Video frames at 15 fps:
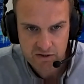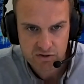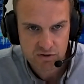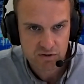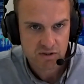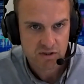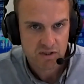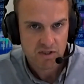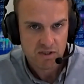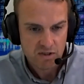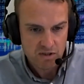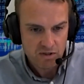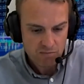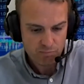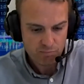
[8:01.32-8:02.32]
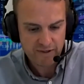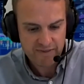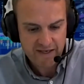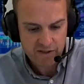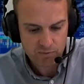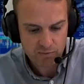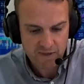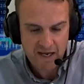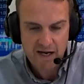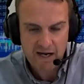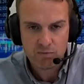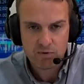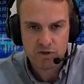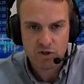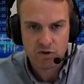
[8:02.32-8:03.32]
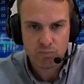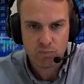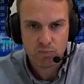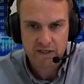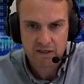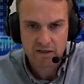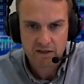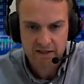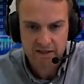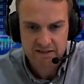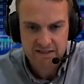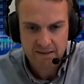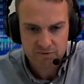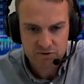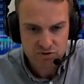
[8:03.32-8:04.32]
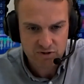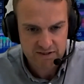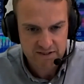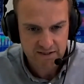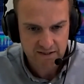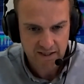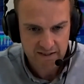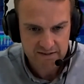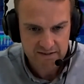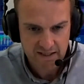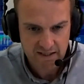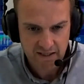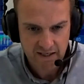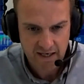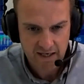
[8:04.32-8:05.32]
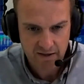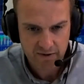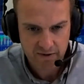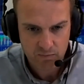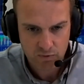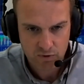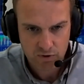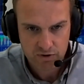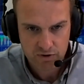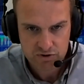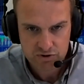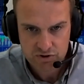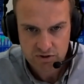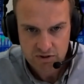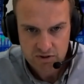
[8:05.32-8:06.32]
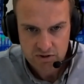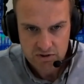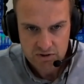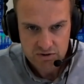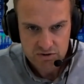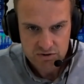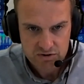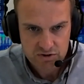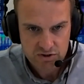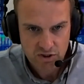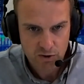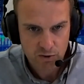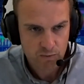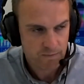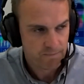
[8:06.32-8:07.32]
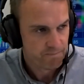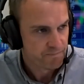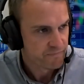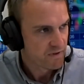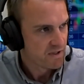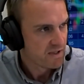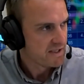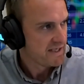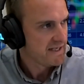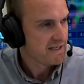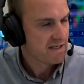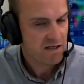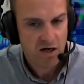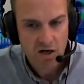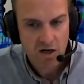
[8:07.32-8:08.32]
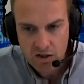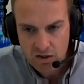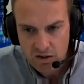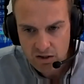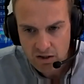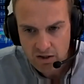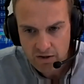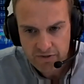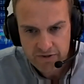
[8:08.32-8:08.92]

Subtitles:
can bring that up now, and we can kind of demonstrate exactly how that works. So here are